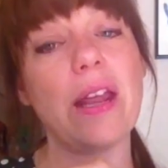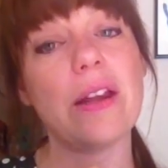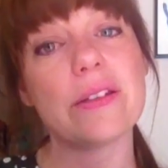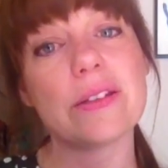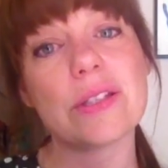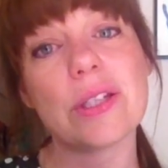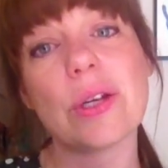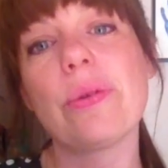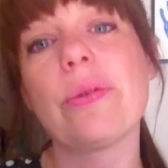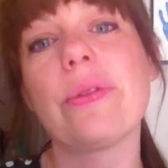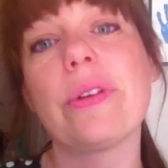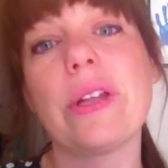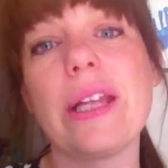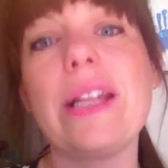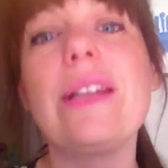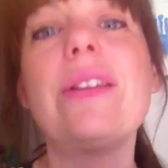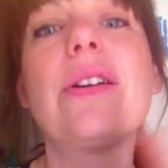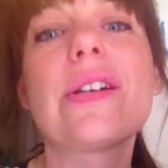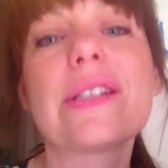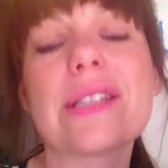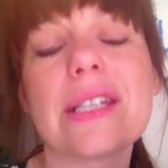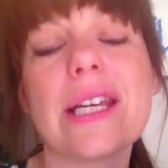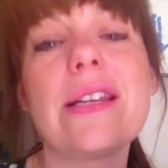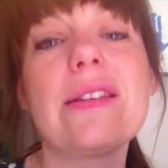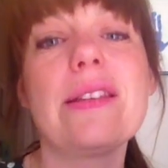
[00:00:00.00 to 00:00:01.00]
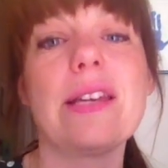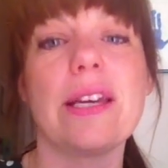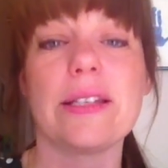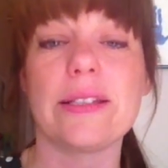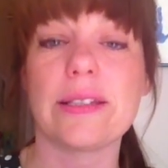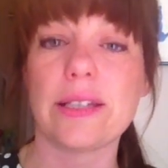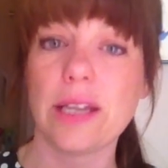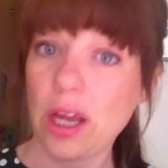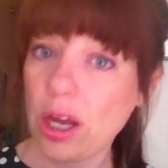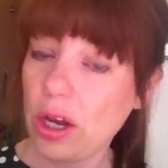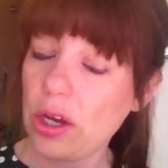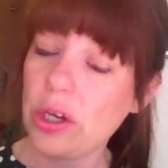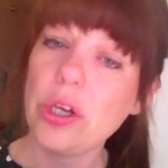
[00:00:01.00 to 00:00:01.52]
So it looks like this.
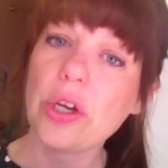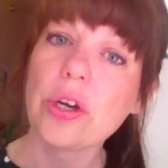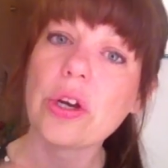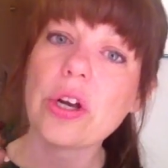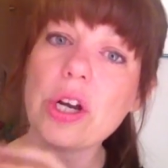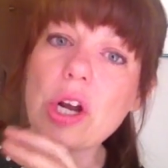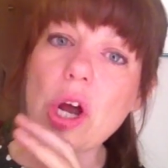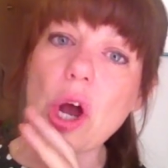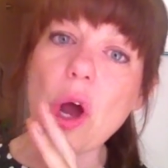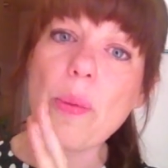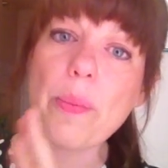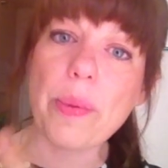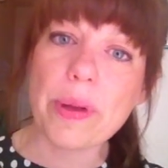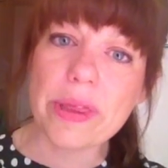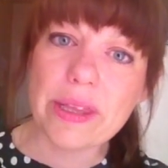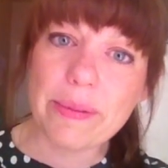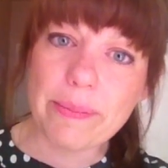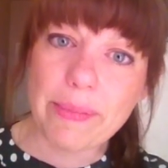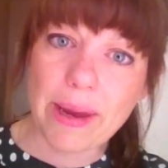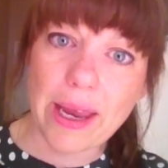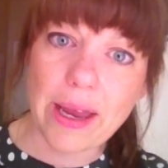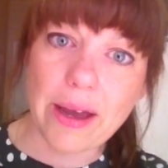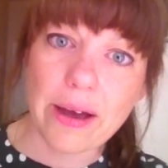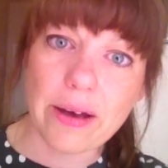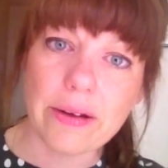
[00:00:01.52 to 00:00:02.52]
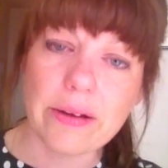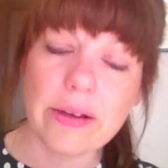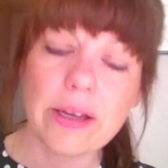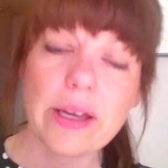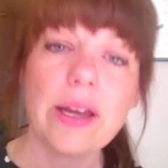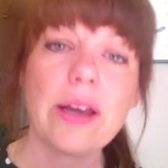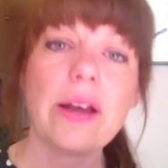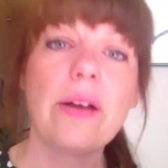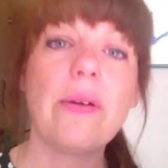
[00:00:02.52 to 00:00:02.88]
You're going to open the mail.